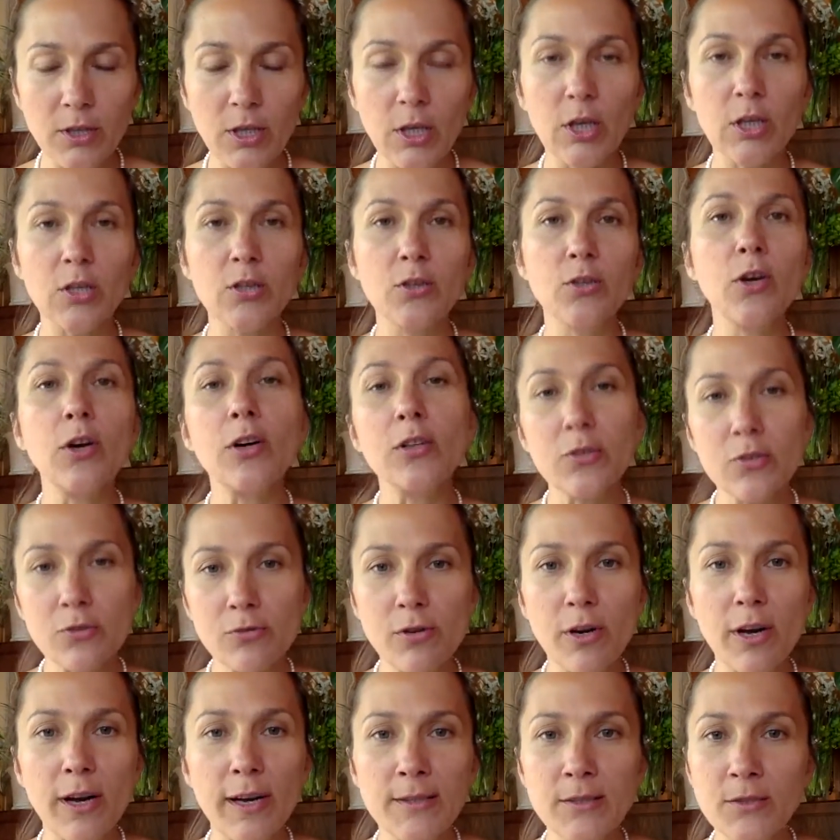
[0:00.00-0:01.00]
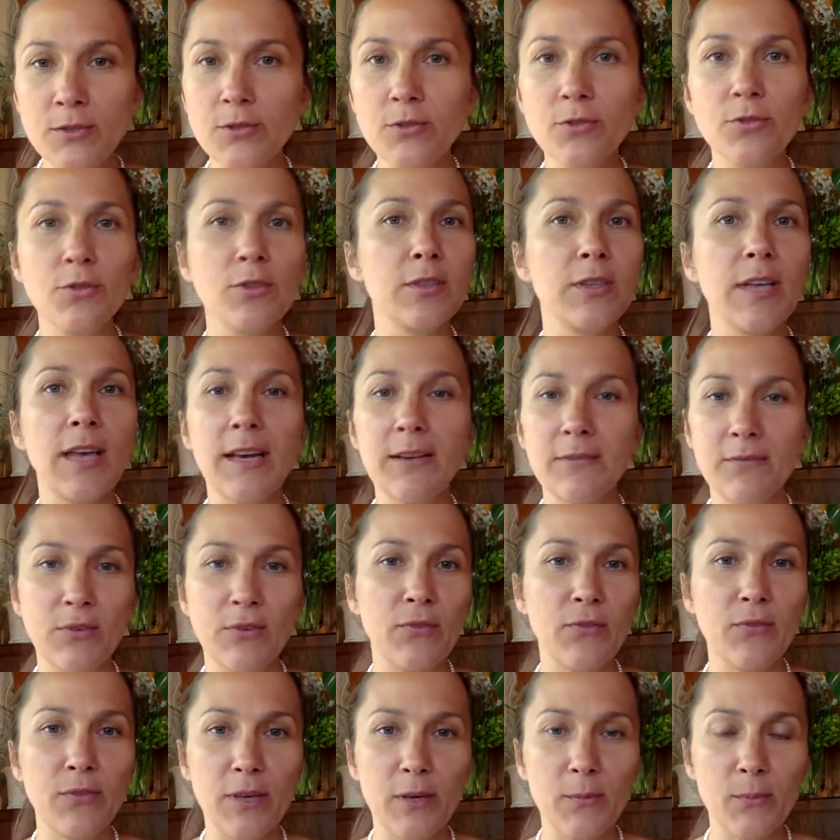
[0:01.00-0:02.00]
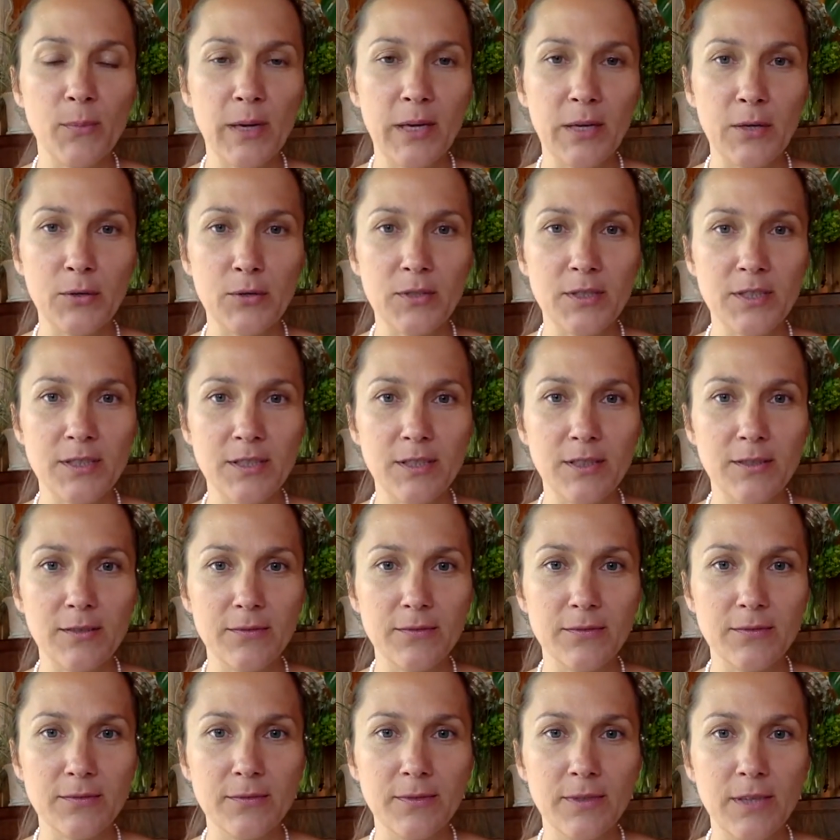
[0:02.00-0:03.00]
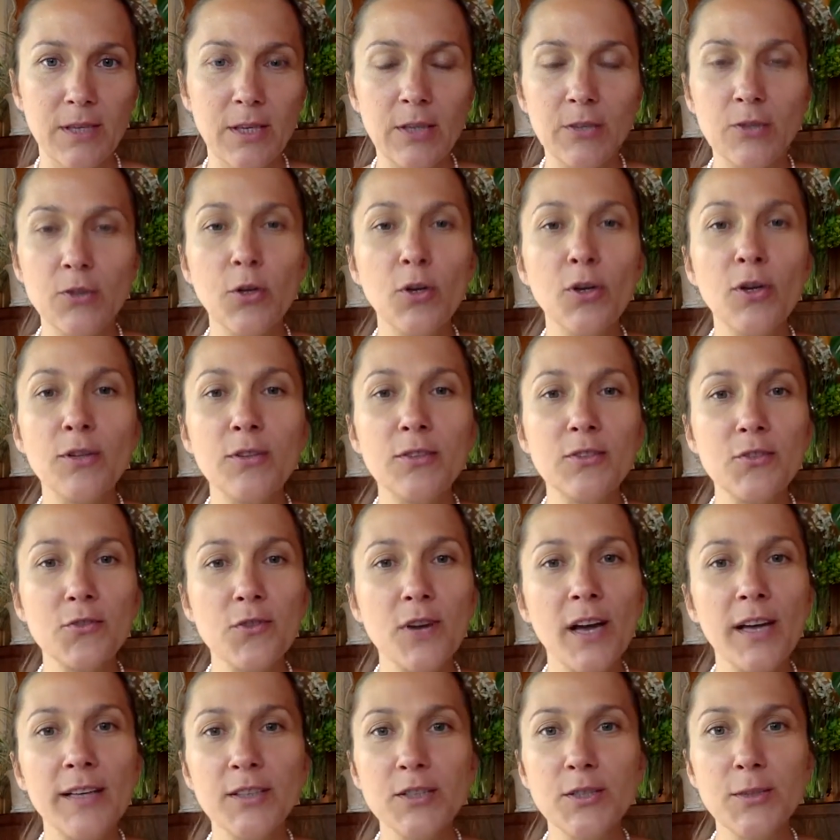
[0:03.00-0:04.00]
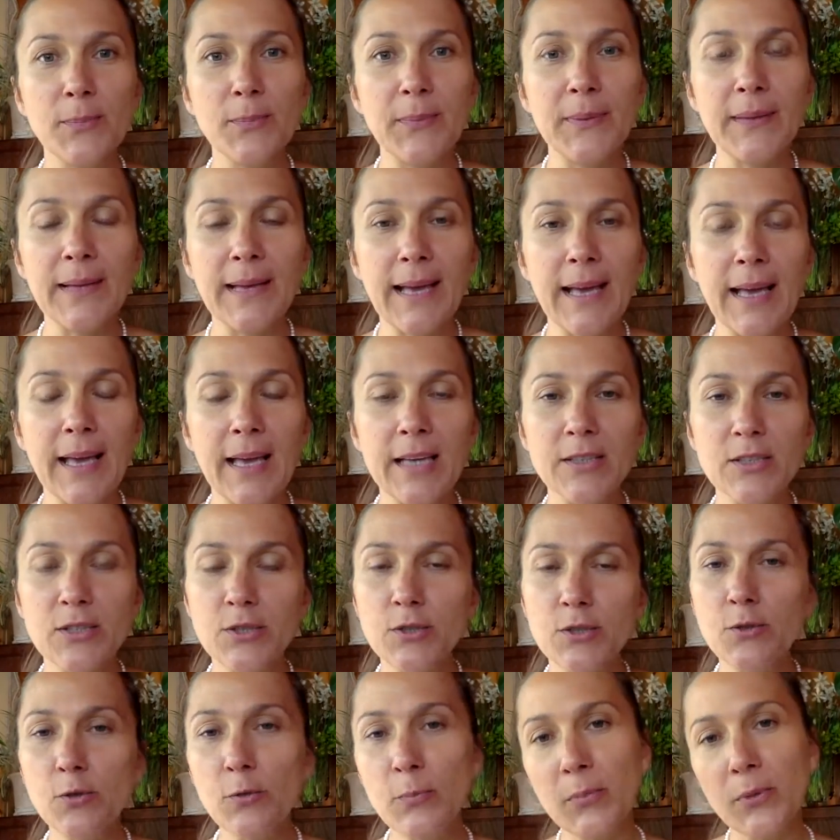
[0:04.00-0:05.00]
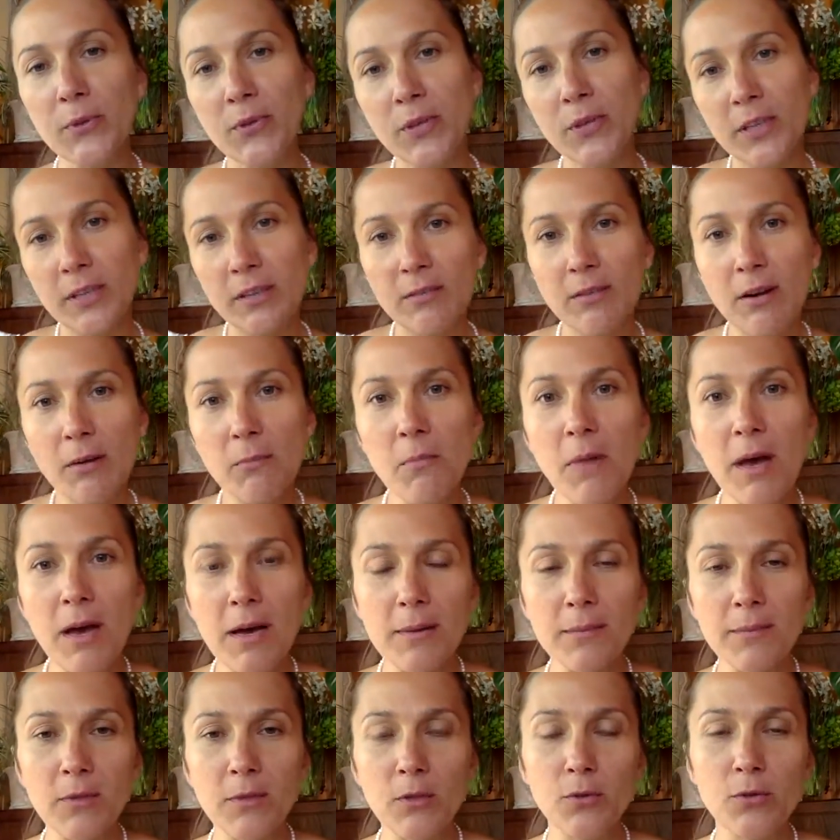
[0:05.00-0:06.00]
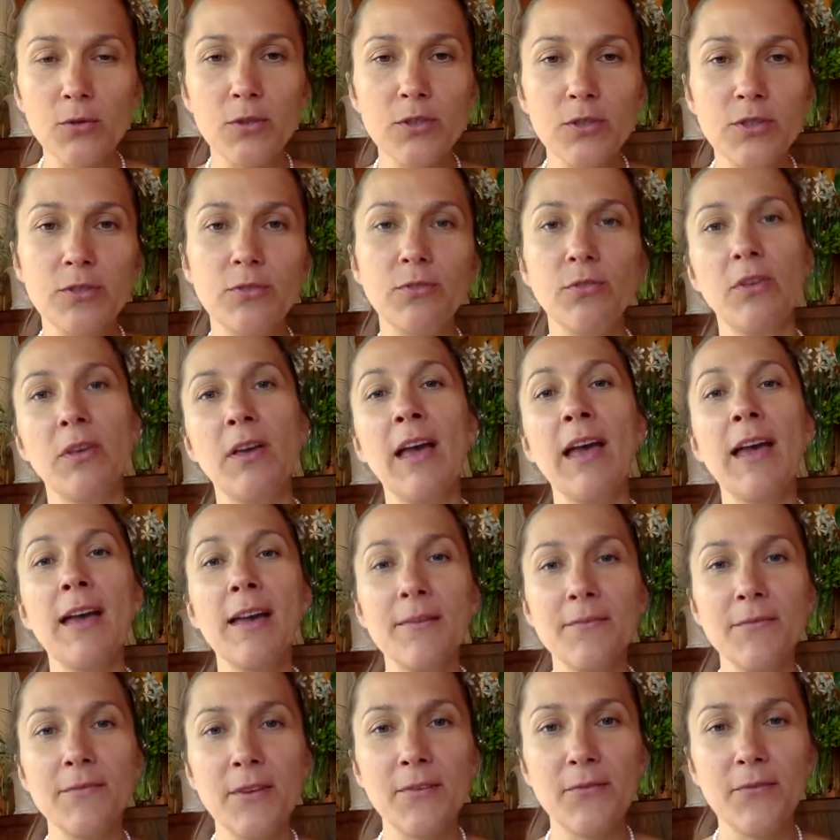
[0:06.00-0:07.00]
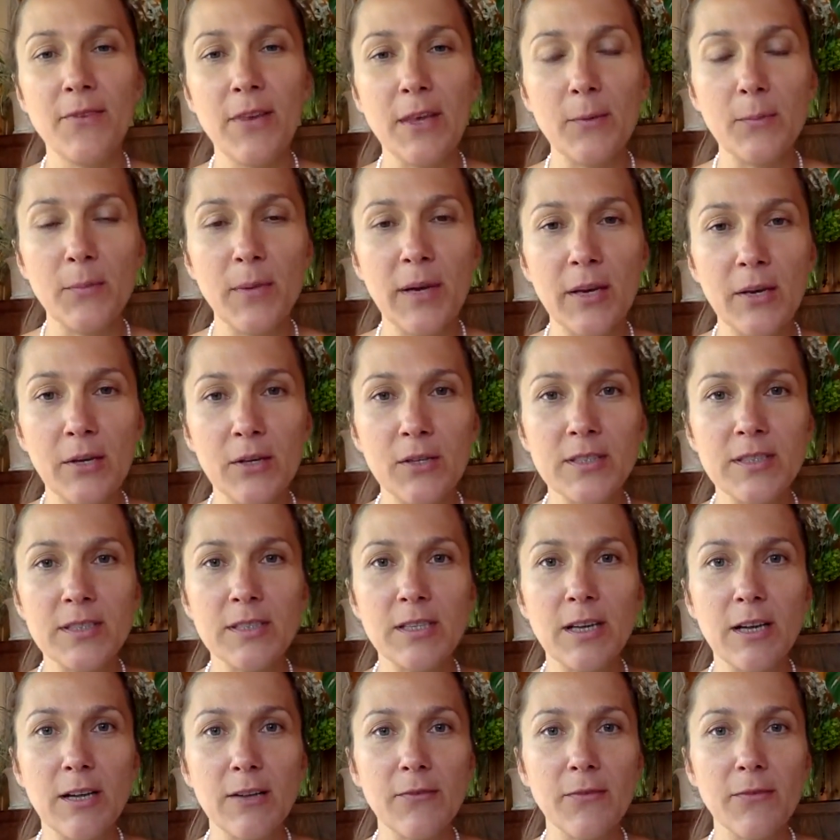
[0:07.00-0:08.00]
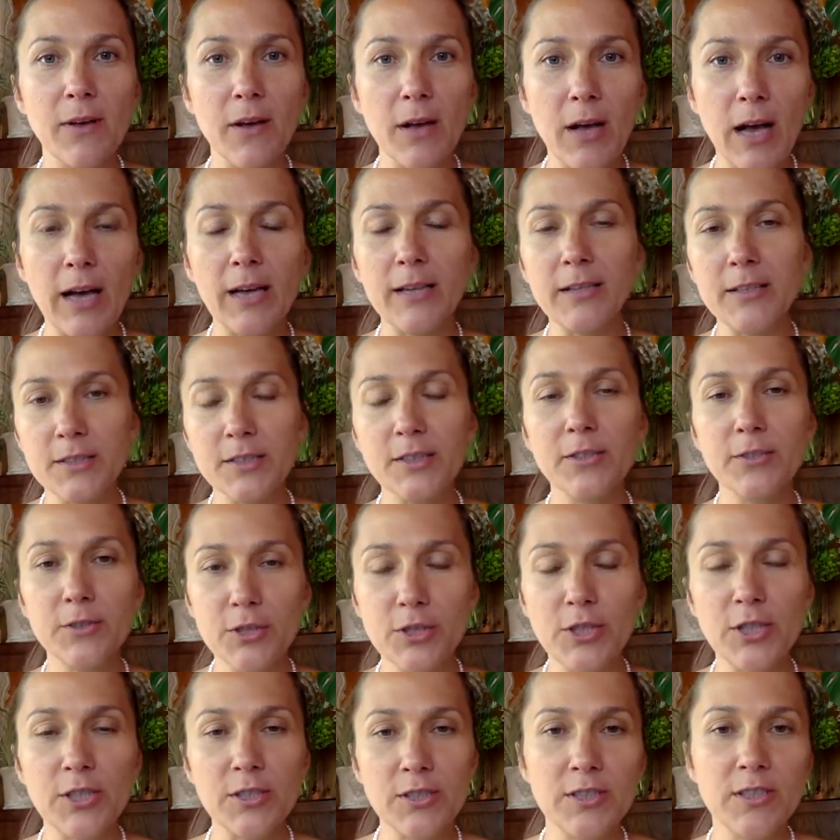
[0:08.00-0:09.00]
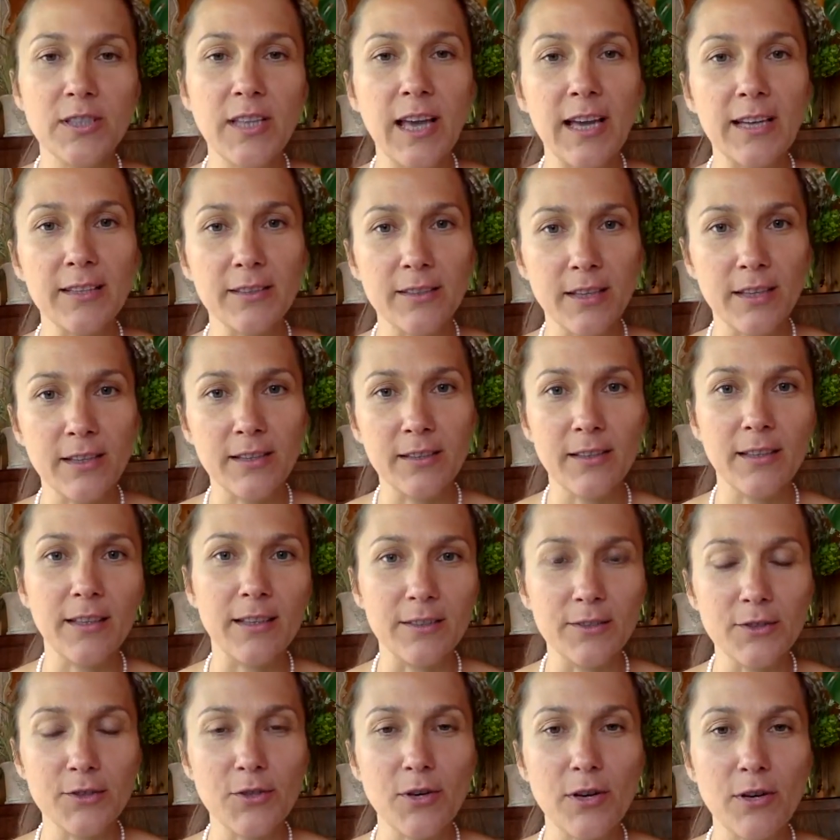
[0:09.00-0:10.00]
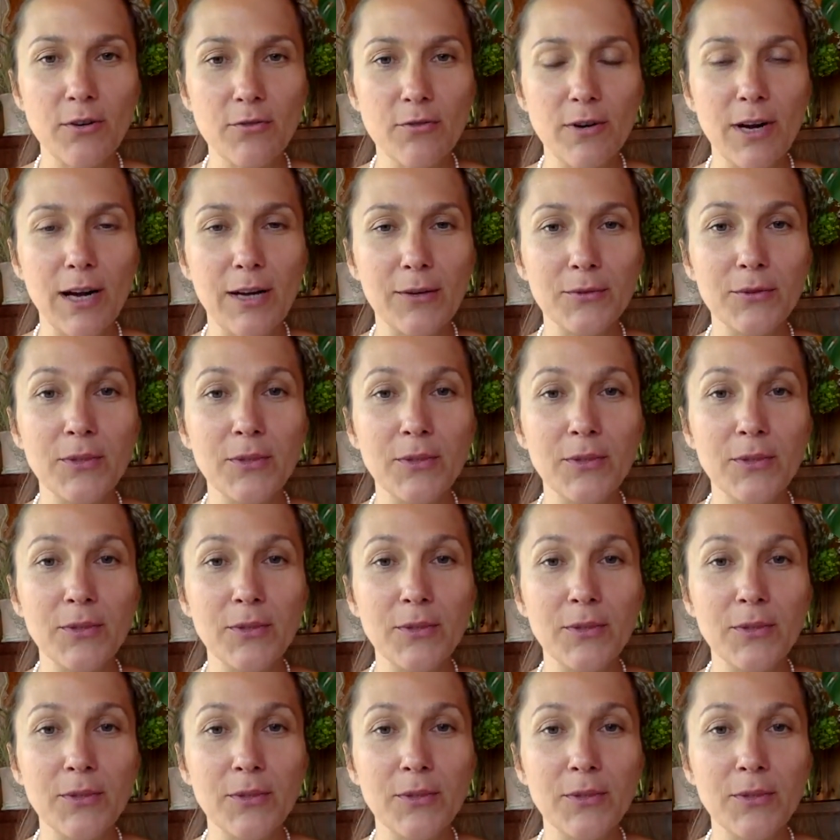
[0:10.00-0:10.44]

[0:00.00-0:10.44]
don't try to do it everything by yourself. Don't try to play a superhero mom who is doing everything by herself until she's dead and into the ground.